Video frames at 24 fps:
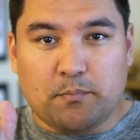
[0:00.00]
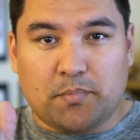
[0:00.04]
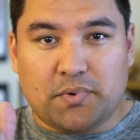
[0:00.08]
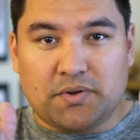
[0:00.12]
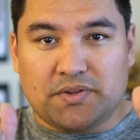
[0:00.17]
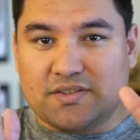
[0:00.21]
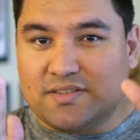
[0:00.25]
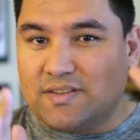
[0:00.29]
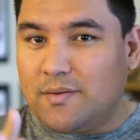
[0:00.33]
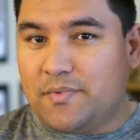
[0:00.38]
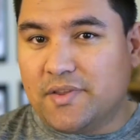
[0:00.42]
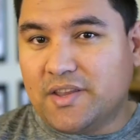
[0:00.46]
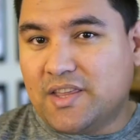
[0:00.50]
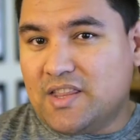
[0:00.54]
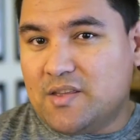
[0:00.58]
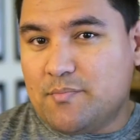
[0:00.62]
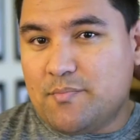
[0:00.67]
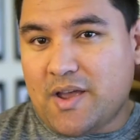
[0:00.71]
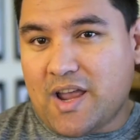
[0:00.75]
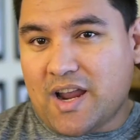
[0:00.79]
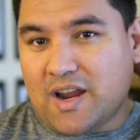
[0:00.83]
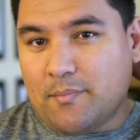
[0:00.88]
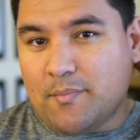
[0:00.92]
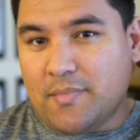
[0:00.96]
But something in the
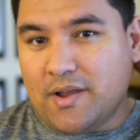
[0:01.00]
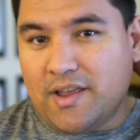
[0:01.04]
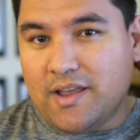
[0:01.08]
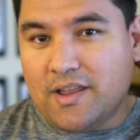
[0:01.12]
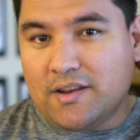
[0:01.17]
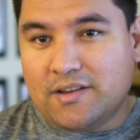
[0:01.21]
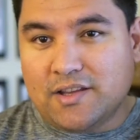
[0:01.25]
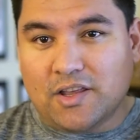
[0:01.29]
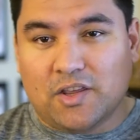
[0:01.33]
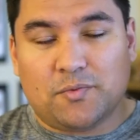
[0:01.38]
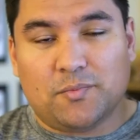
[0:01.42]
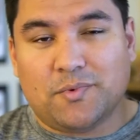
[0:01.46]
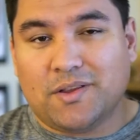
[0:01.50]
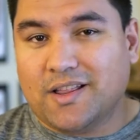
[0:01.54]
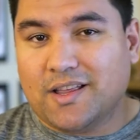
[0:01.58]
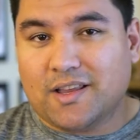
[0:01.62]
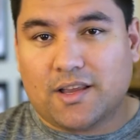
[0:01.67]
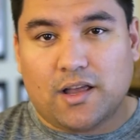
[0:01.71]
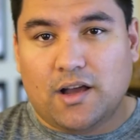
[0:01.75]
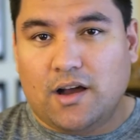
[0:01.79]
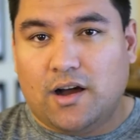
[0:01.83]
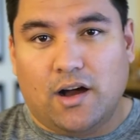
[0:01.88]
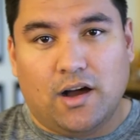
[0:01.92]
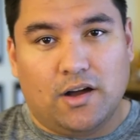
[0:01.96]
back of my head tells me like,
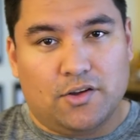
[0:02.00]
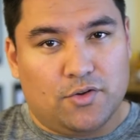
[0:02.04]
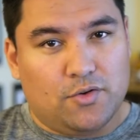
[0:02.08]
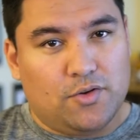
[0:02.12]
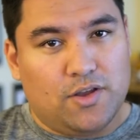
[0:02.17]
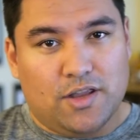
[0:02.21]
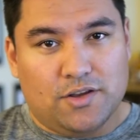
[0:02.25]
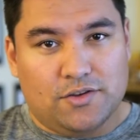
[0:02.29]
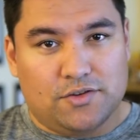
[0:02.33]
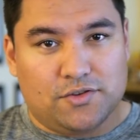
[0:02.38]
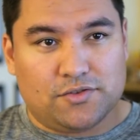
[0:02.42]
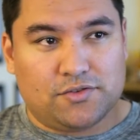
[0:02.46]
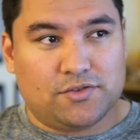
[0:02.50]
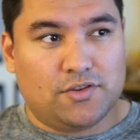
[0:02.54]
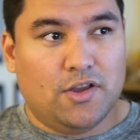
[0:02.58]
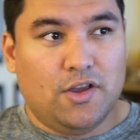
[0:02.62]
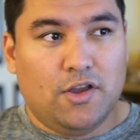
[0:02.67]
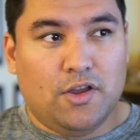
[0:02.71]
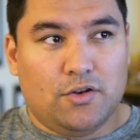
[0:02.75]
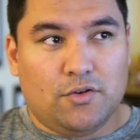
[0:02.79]
oh, you can't just